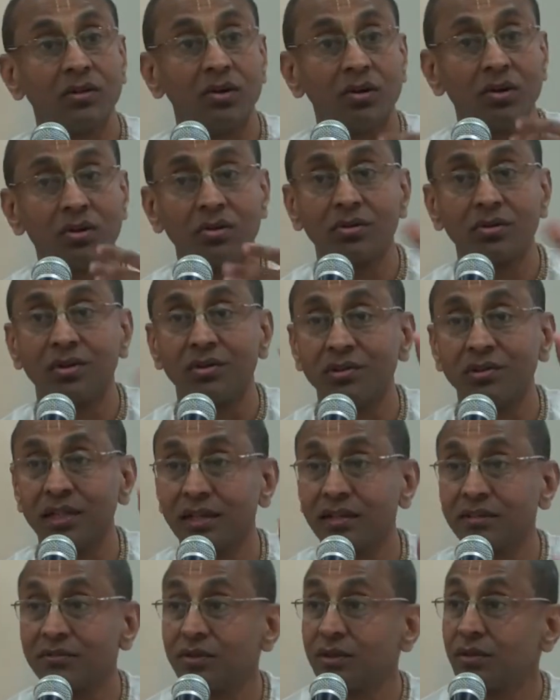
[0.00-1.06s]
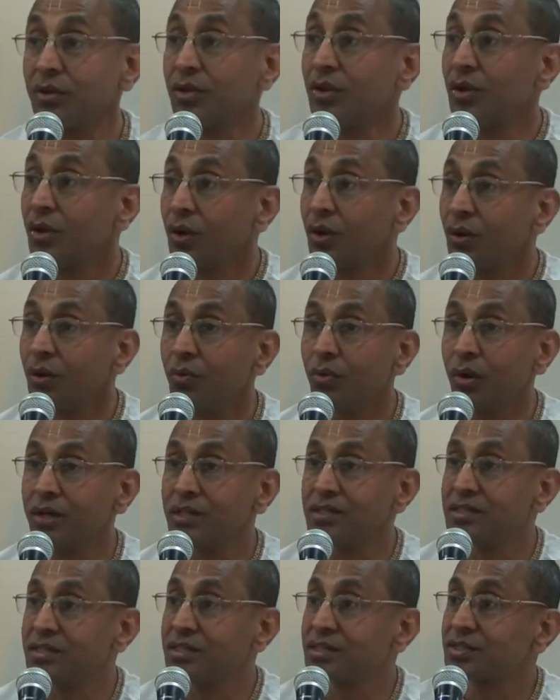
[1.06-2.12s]
No, don't think of them. What
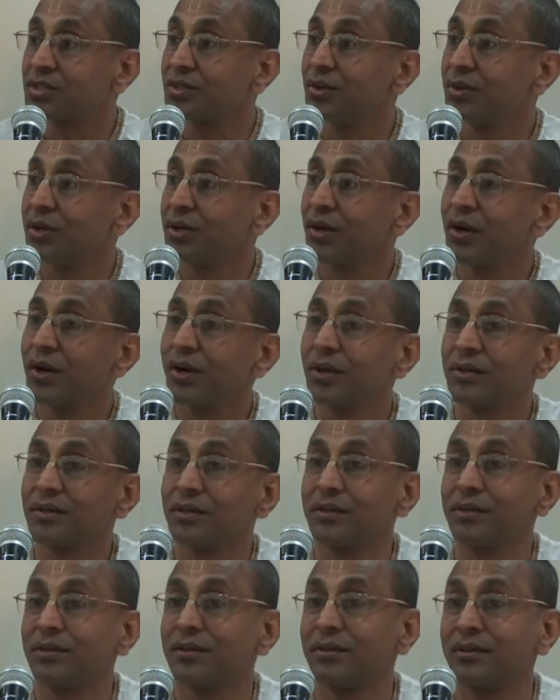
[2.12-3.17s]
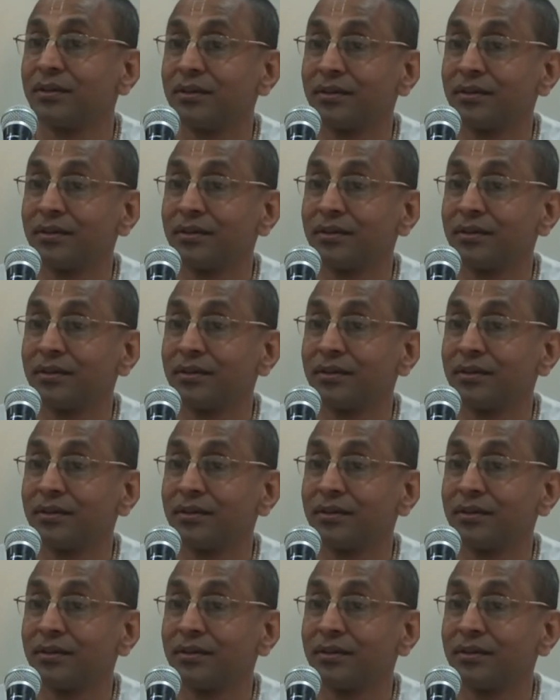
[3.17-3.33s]
is this going on?